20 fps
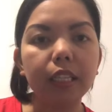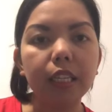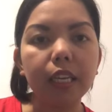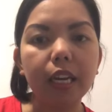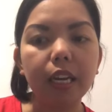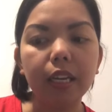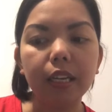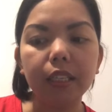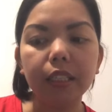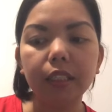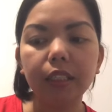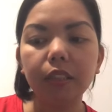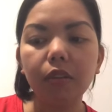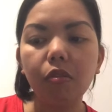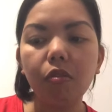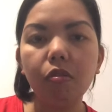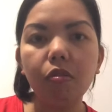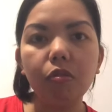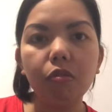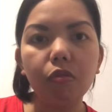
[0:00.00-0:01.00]
Yeah,
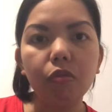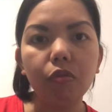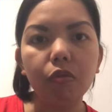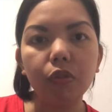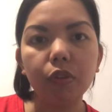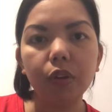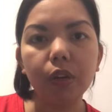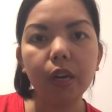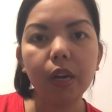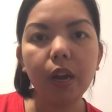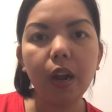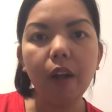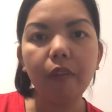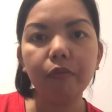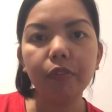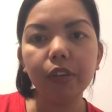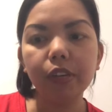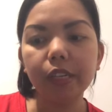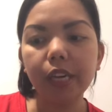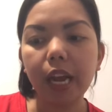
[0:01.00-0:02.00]
so
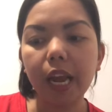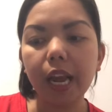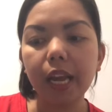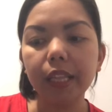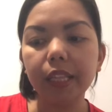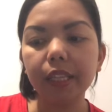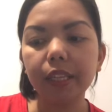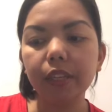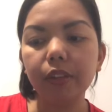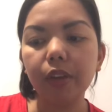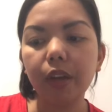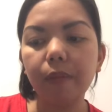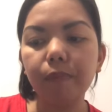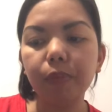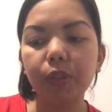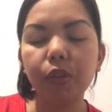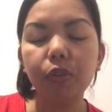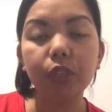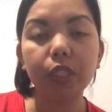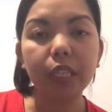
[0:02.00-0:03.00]
after that, you have
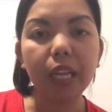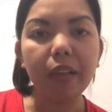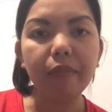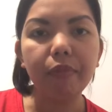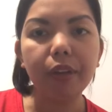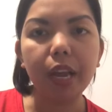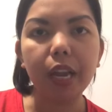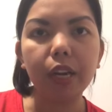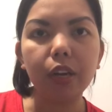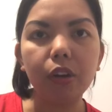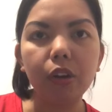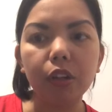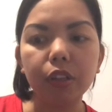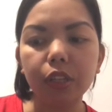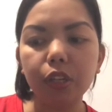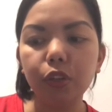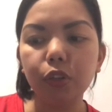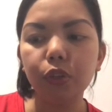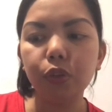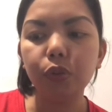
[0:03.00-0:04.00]
to save and
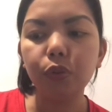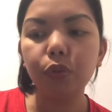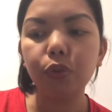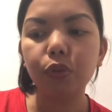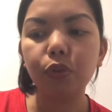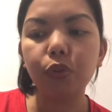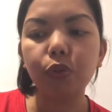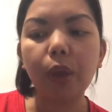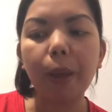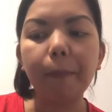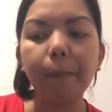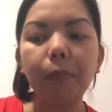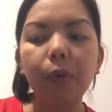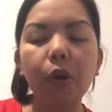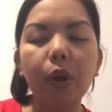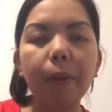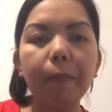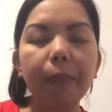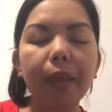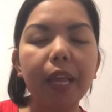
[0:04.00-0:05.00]
continue to
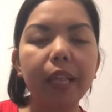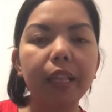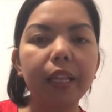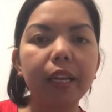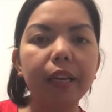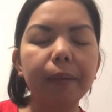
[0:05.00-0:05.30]
employment.